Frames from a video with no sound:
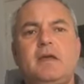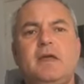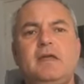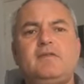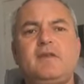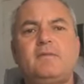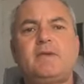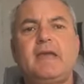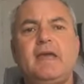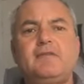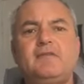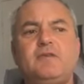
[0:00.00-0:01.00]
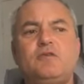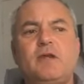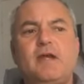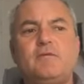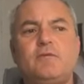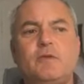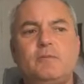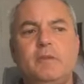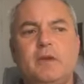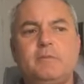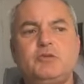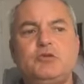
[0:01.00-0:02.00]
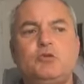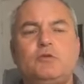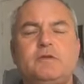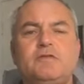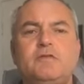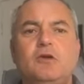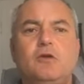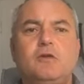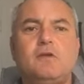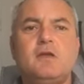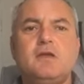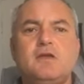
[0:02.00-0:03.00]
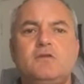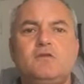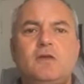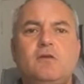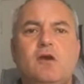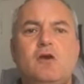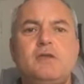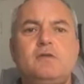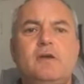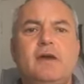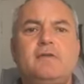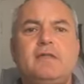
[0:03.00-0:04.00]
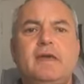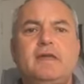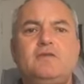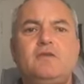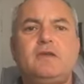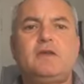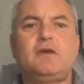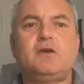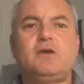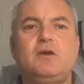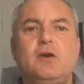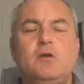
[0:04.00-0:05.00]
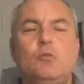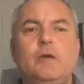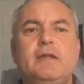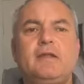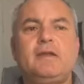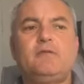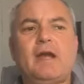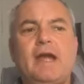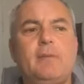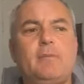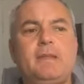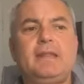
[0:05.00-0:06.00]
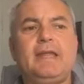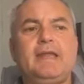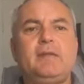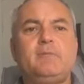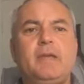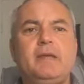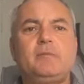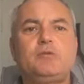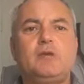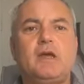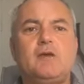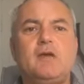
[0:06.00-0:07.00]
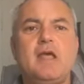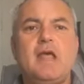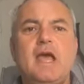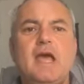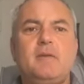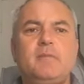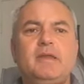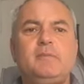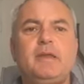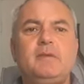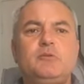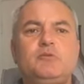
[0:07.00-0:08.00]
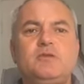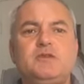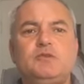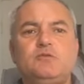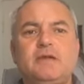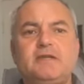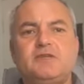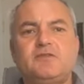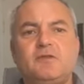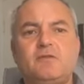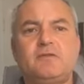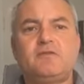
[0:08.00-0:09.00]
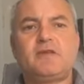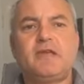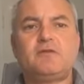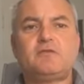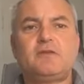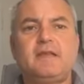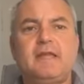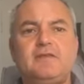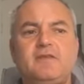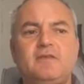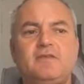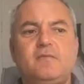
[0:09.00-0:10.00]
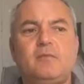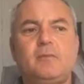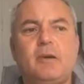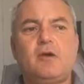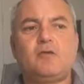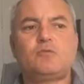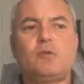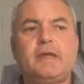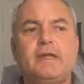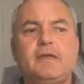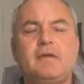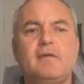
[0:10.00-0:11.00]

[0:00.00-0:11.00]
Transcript: Is that the case in Grantham? I'm sure it's not. So are you out there doing a weekly wrap, letting people know how many people did you register in sales and lettings in the past week?